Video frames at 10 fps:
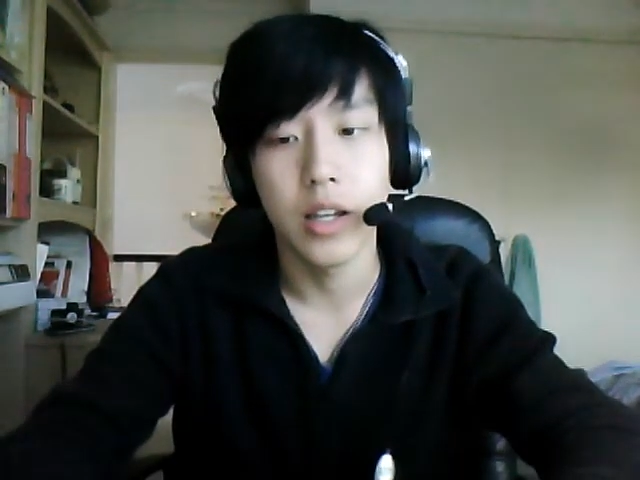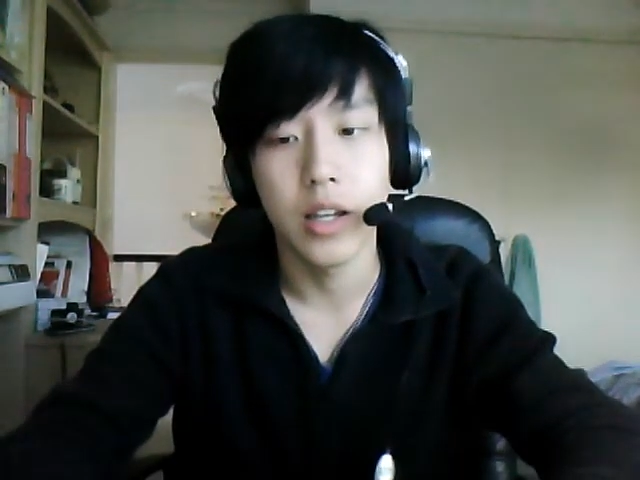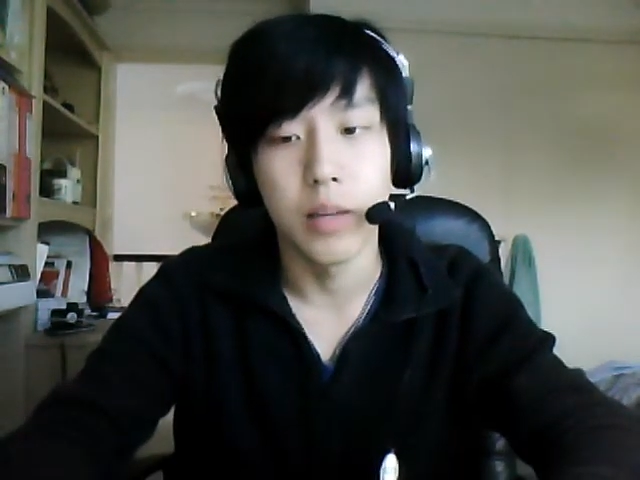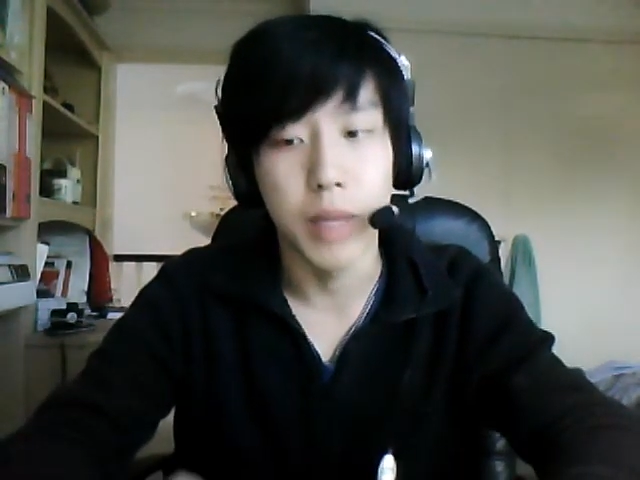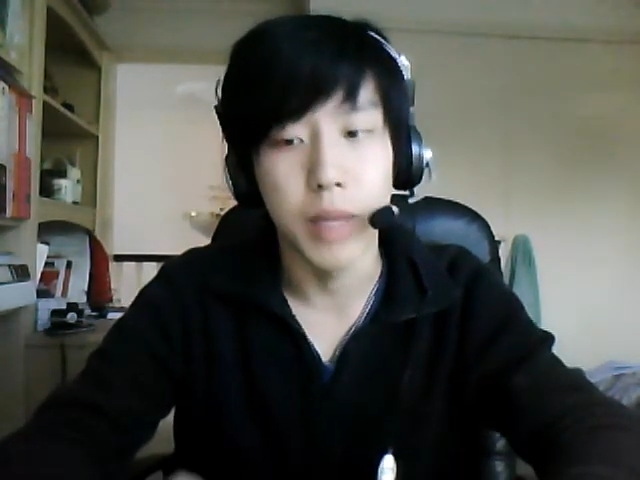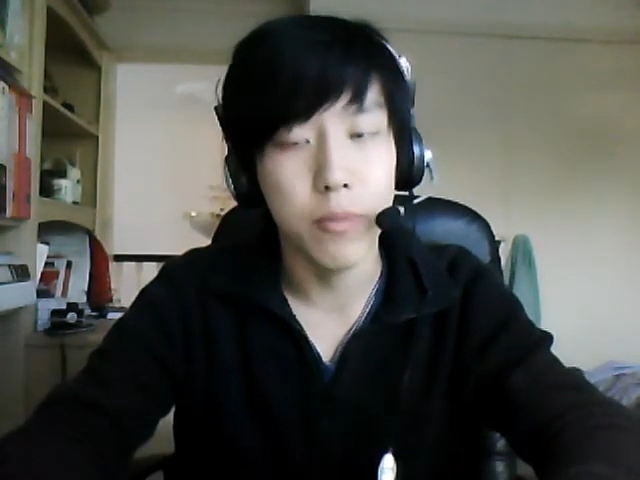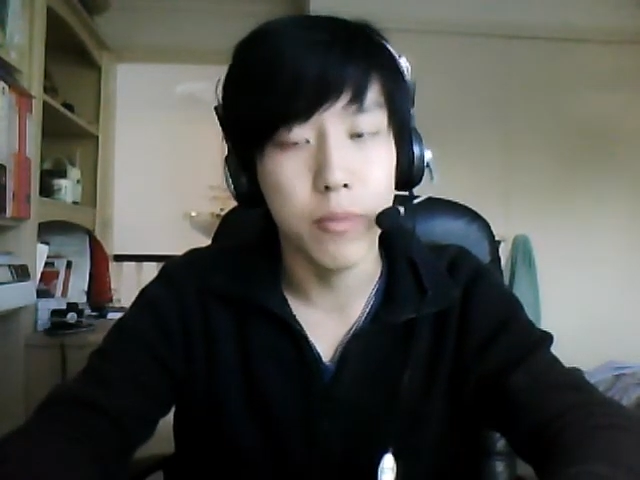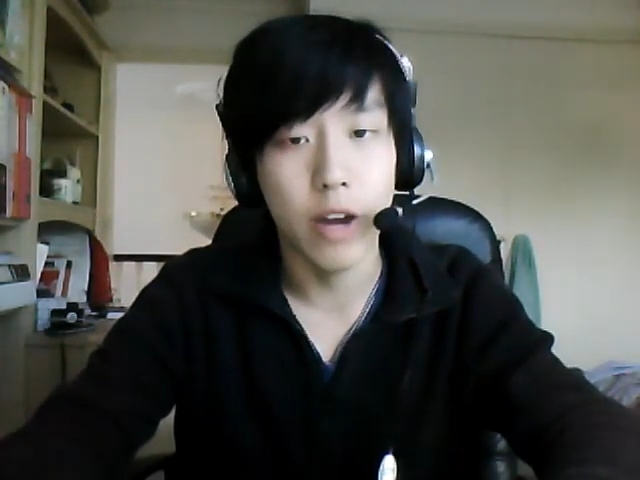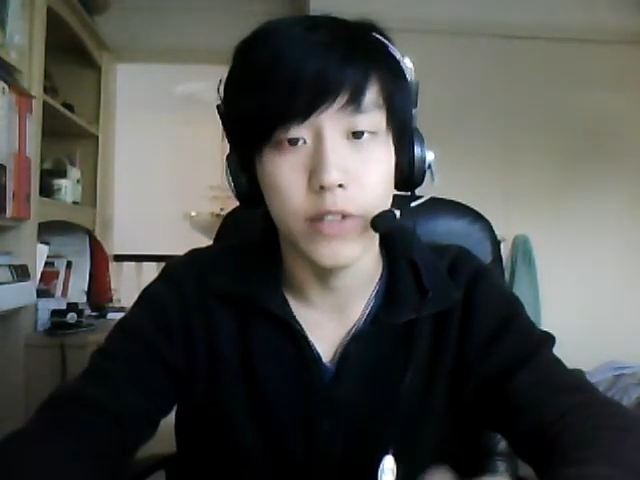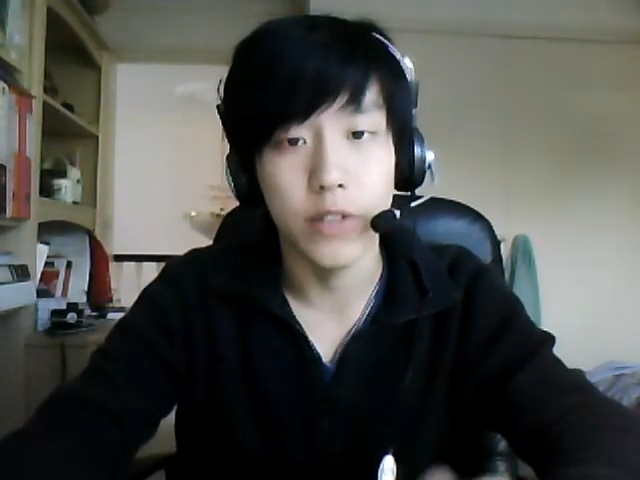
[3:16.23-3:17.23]

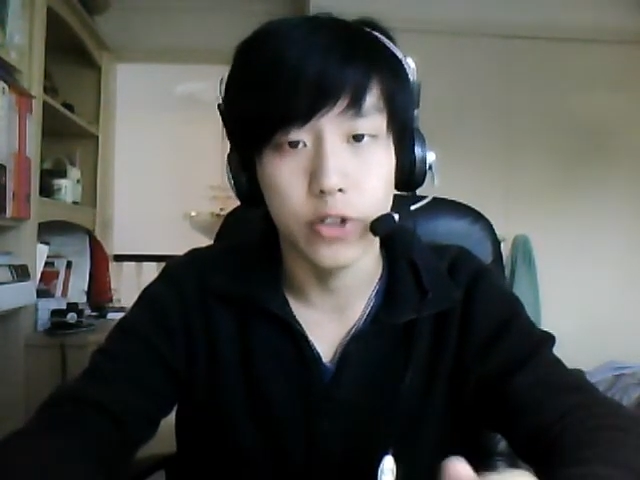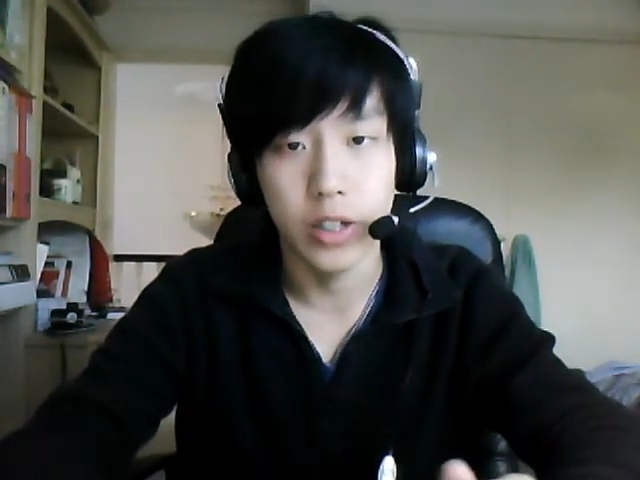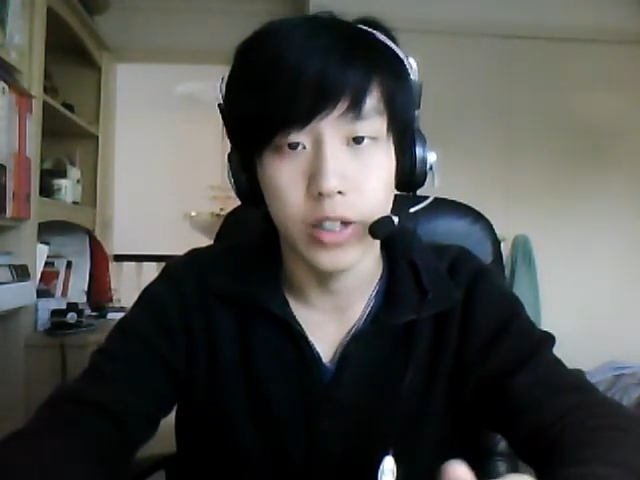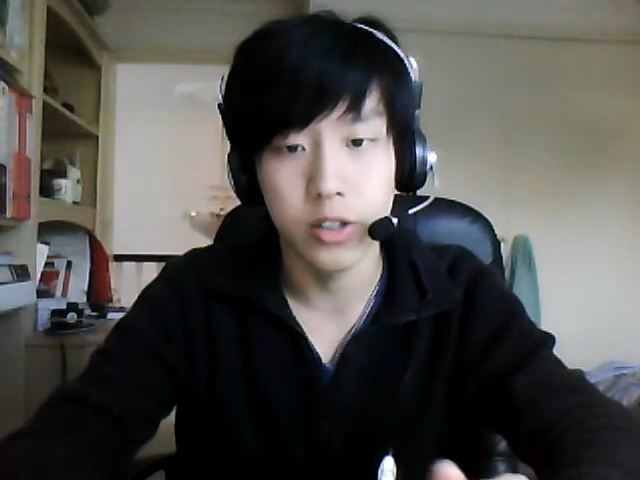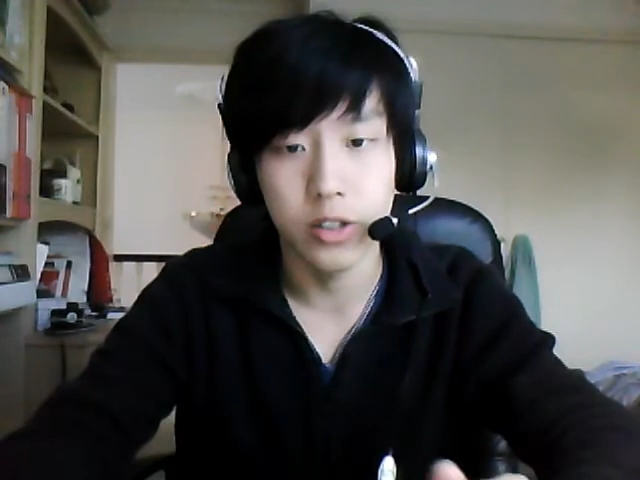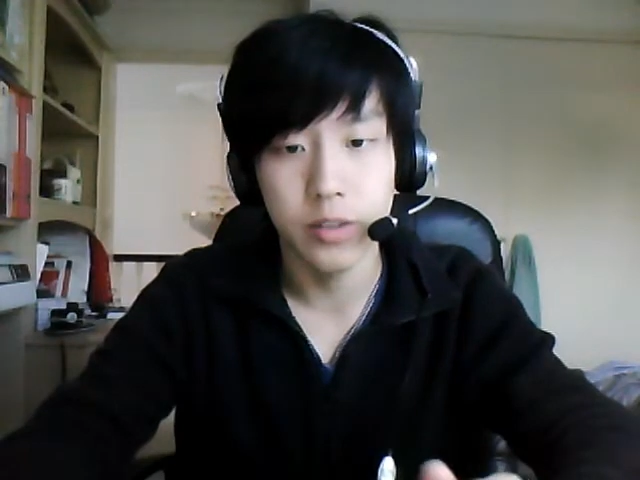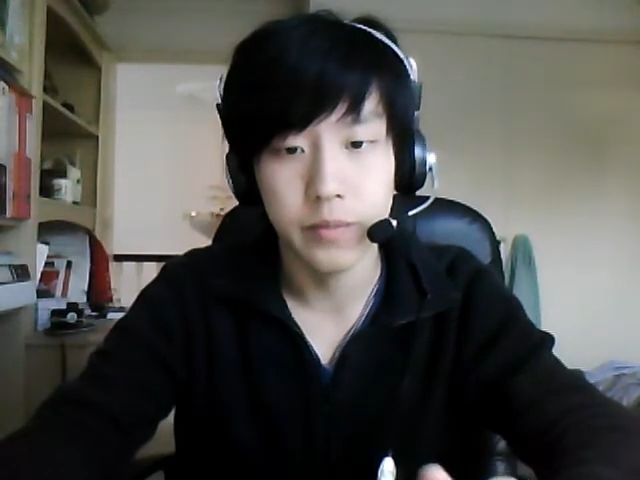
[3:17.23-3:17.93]
membrane filtration